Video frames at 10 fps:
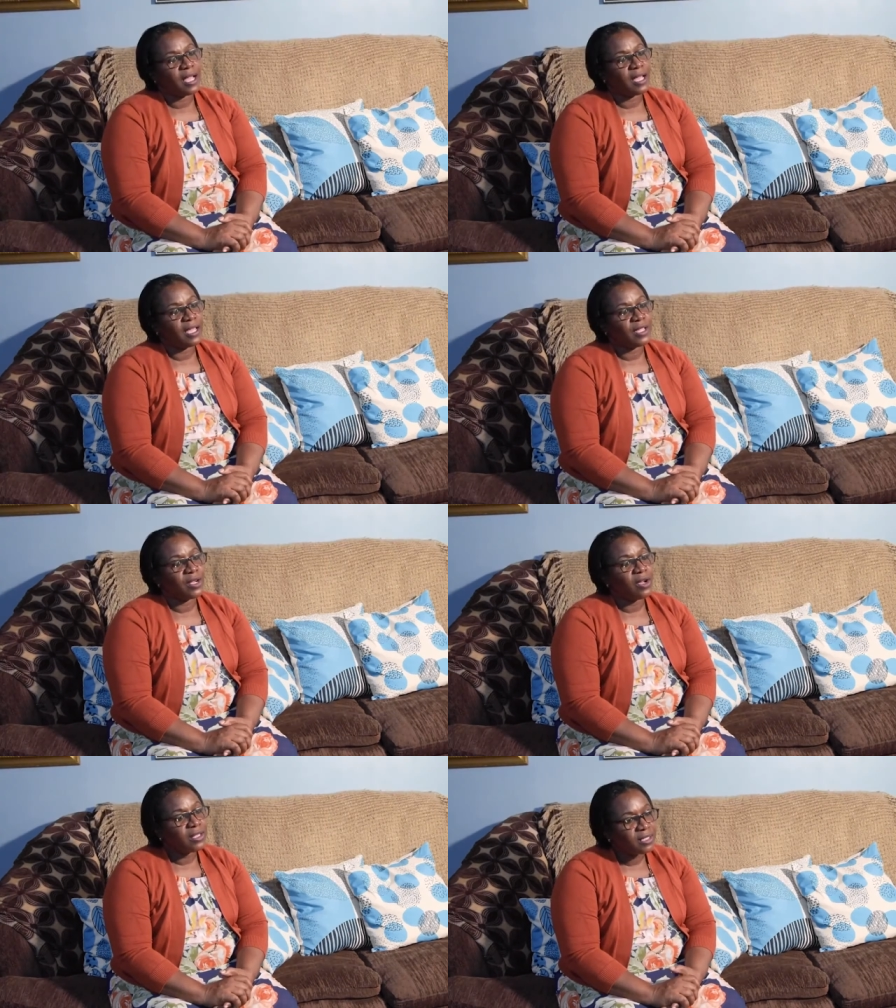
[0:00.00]

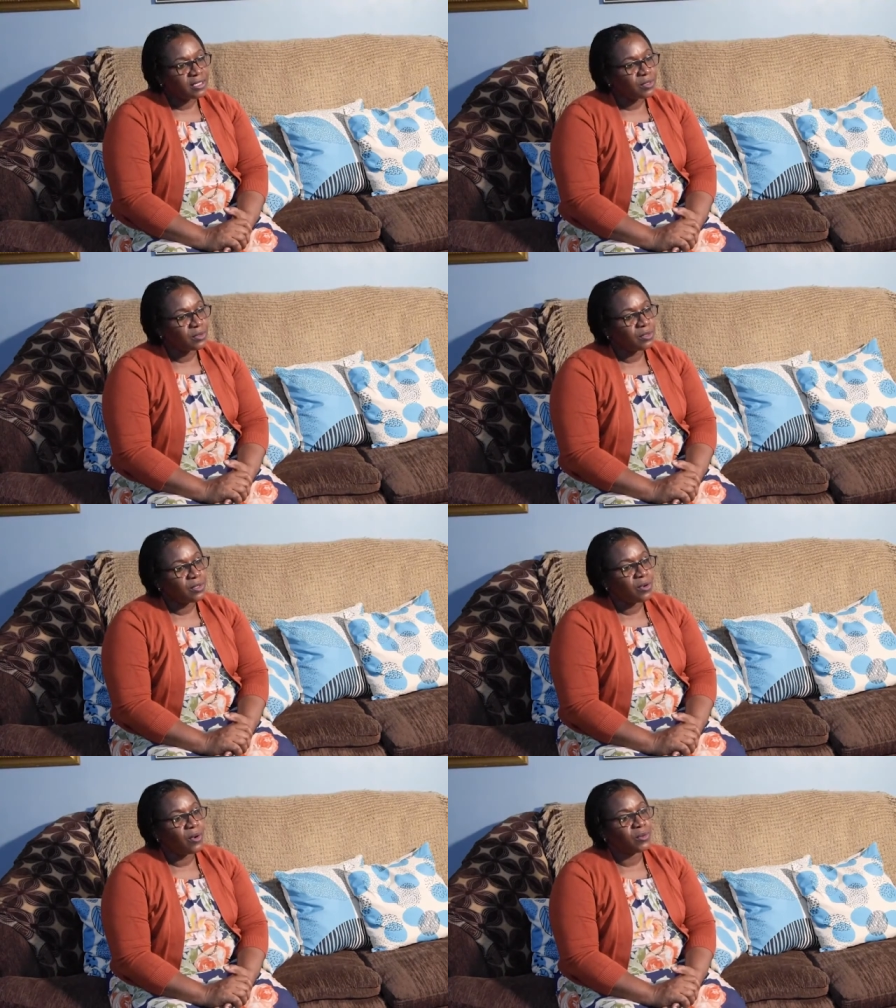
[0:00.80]
I
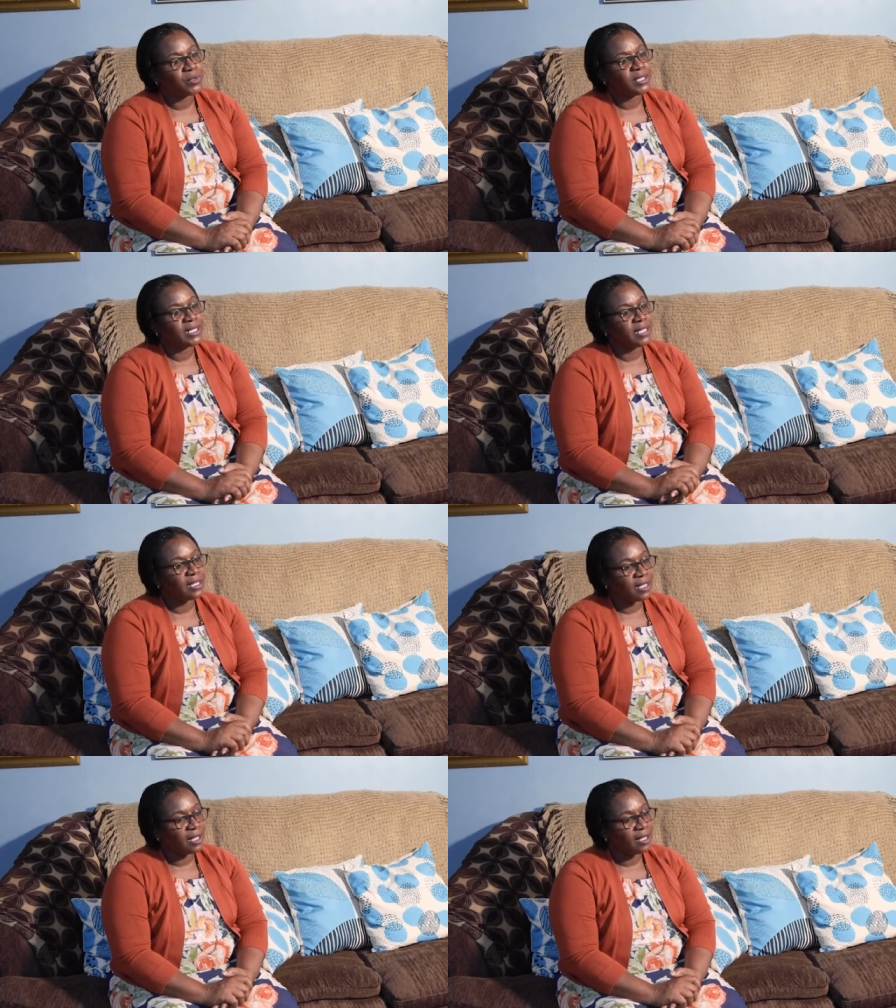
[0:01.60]
understood how to
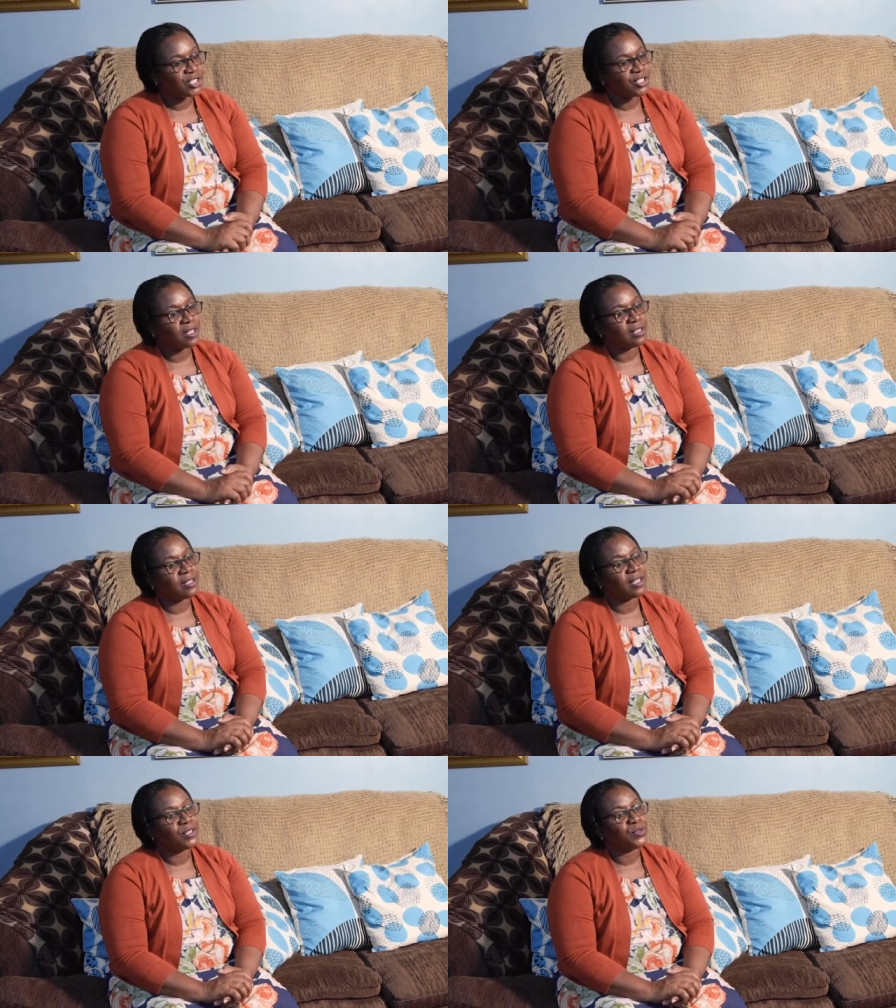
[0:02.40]
take
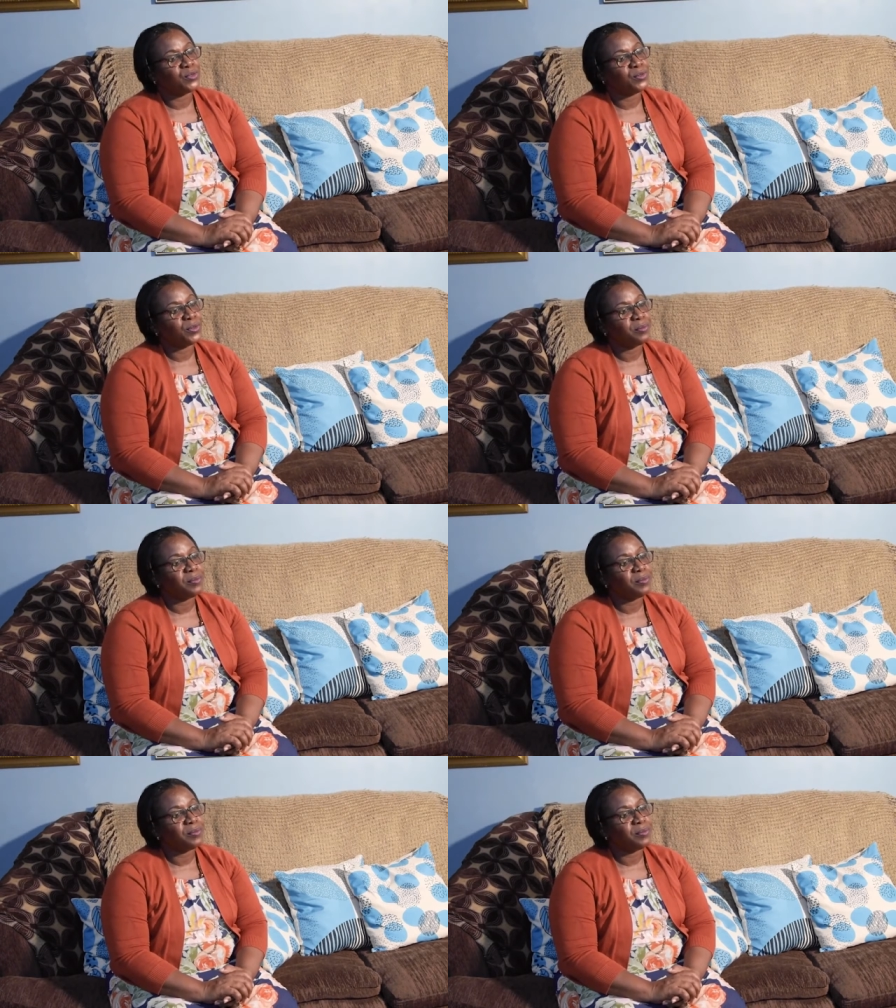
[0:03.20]
action and to